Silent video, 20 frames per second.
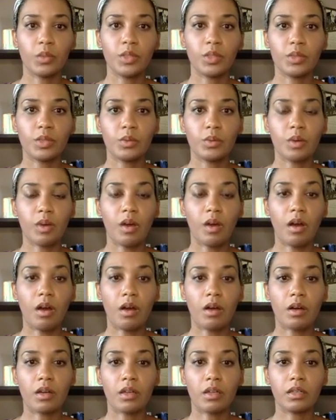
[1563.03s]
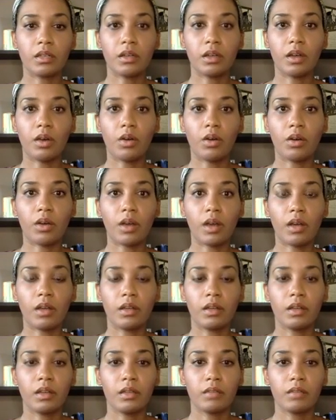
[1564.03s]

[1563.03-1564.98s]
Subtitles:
you are or